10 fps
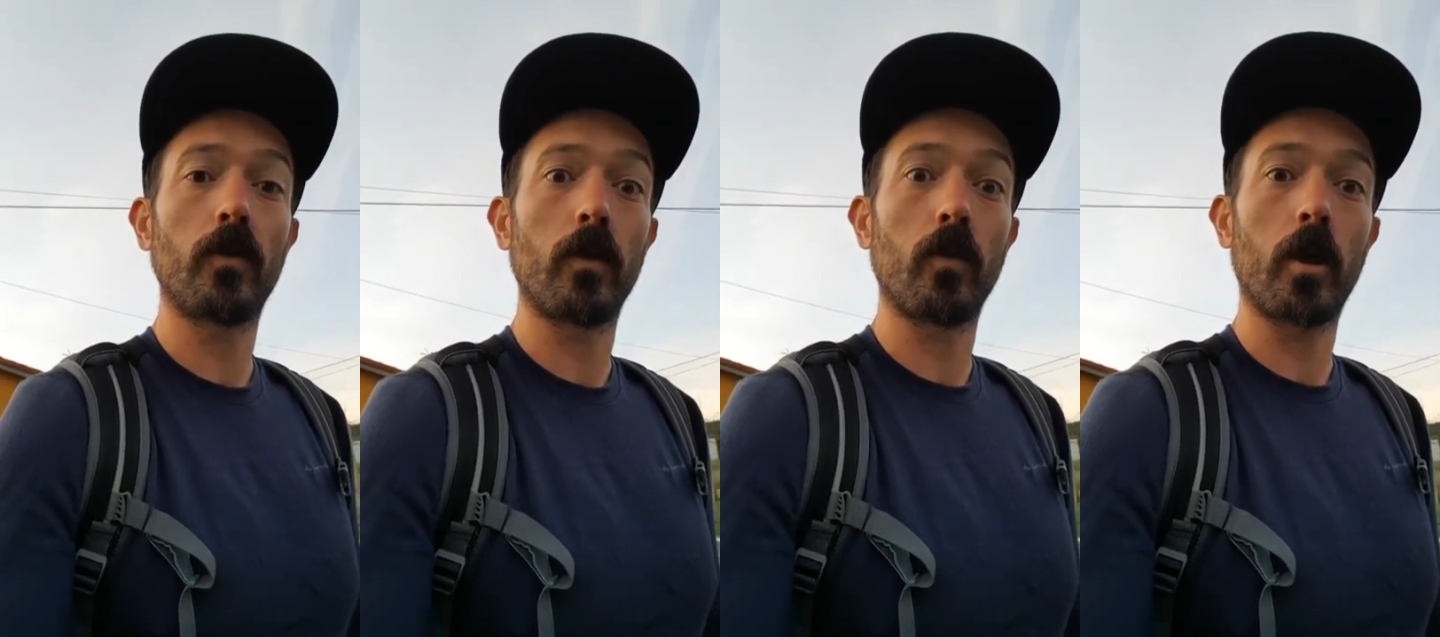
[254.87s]

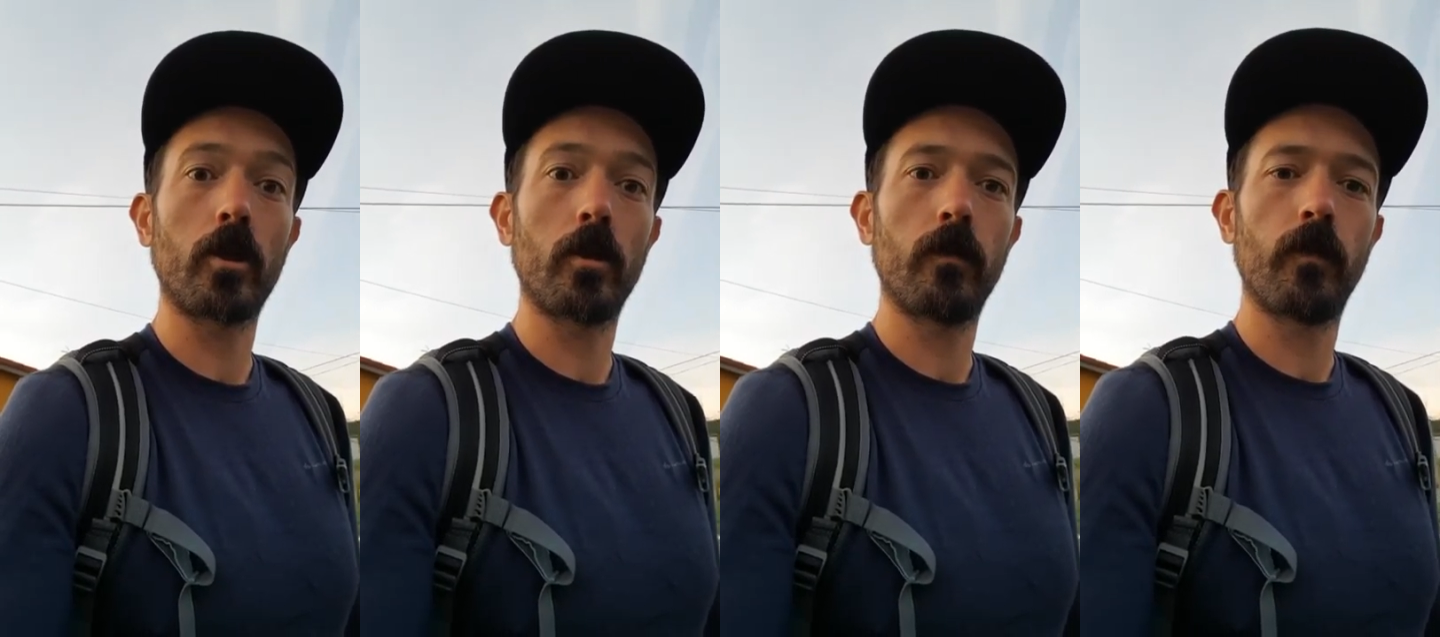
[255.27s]
for
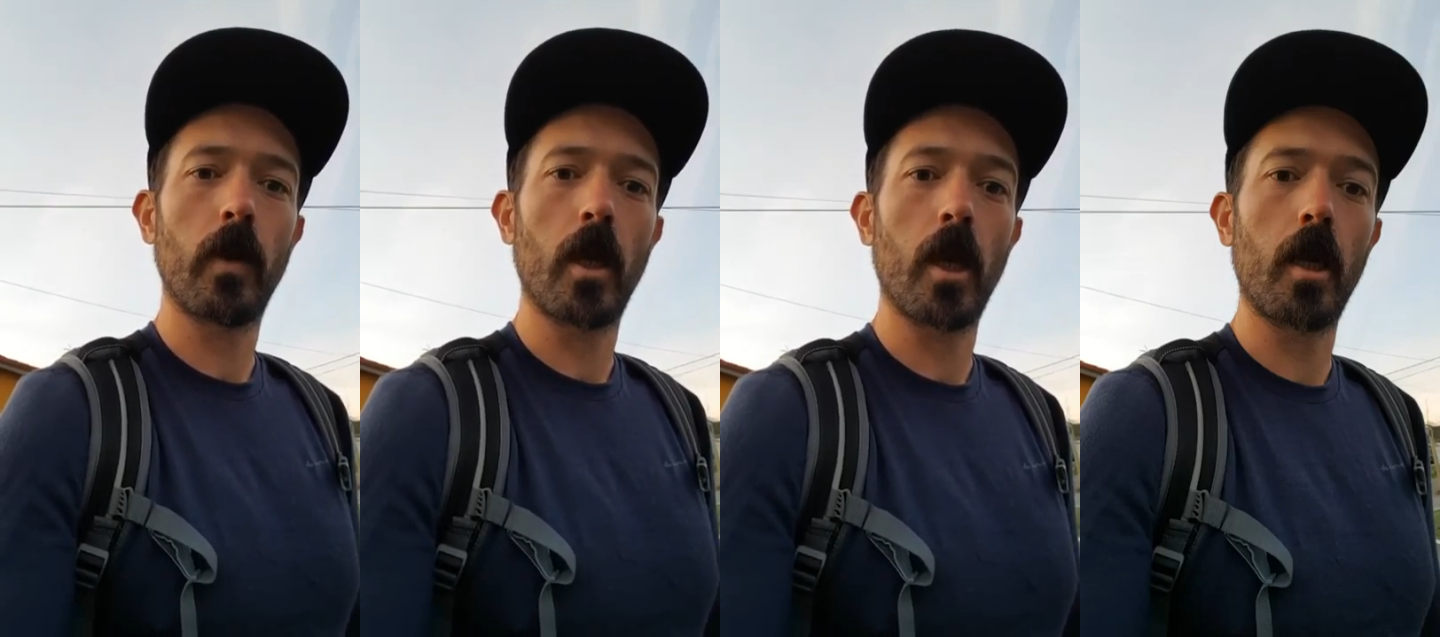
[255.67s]
watching,
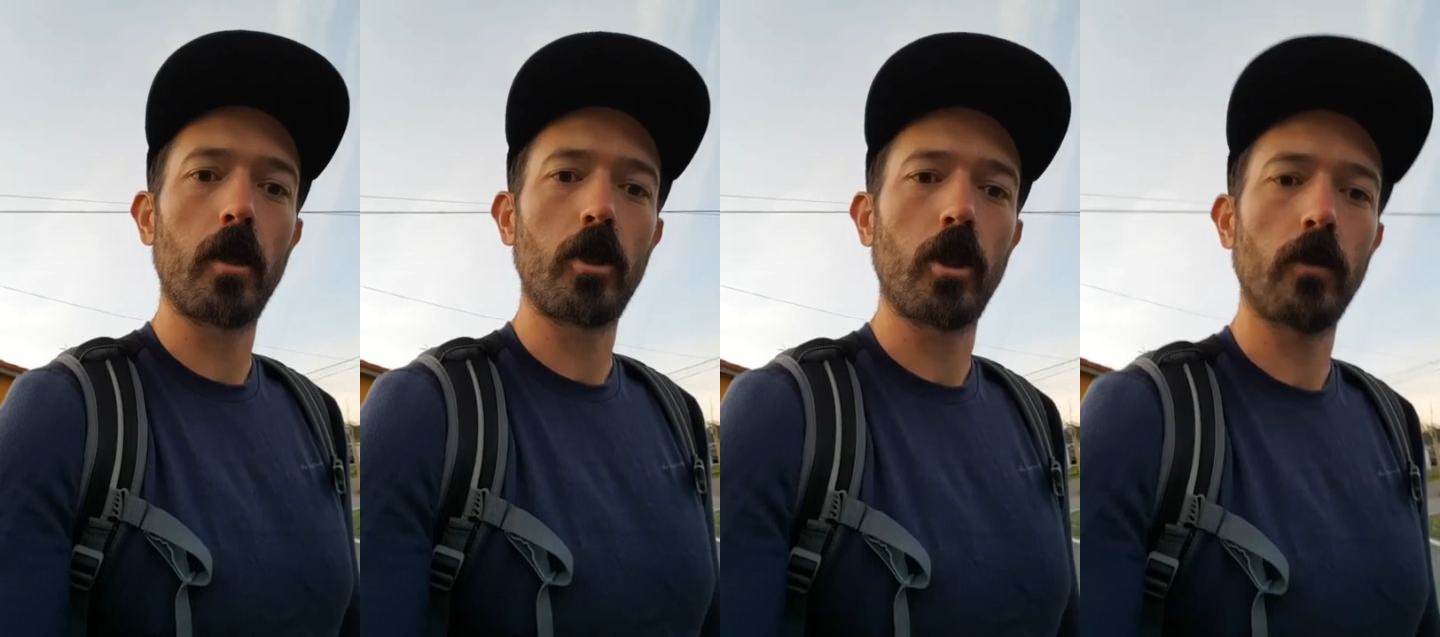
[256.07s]

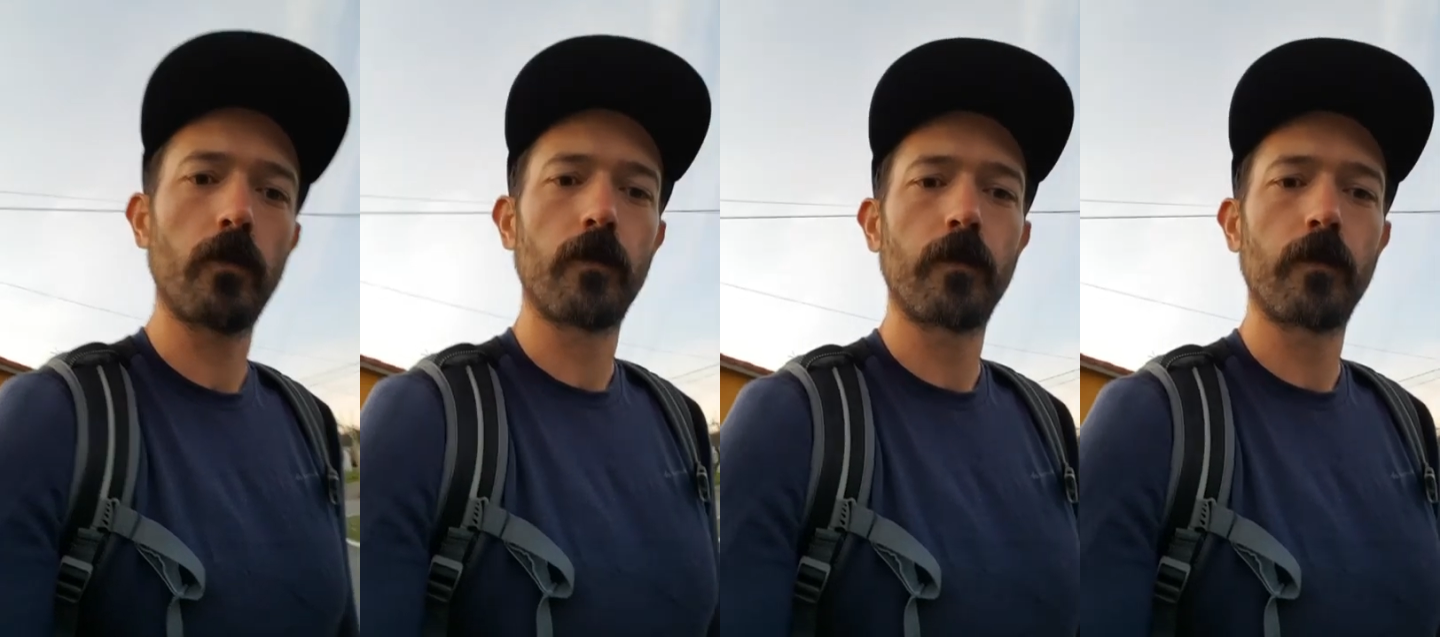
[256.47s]
and cheers.